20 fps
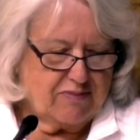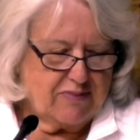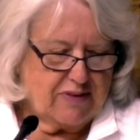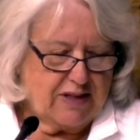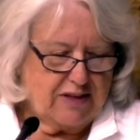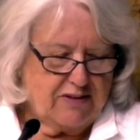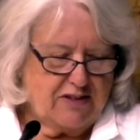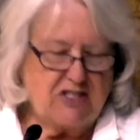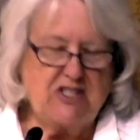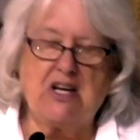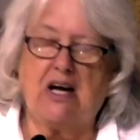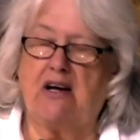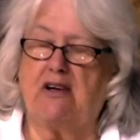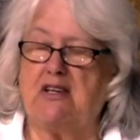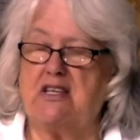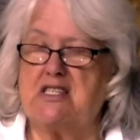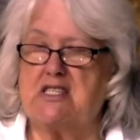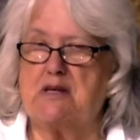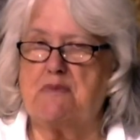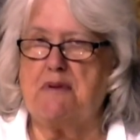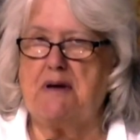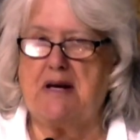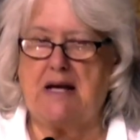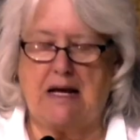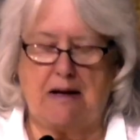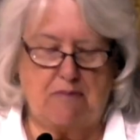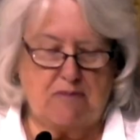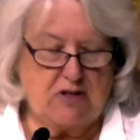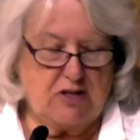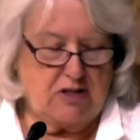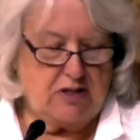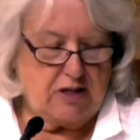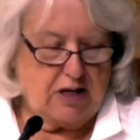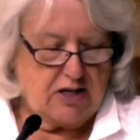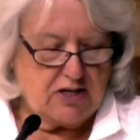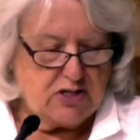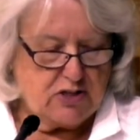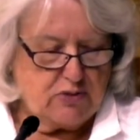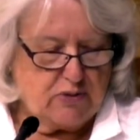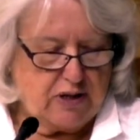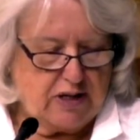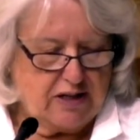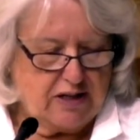The child is to be named Yeshua.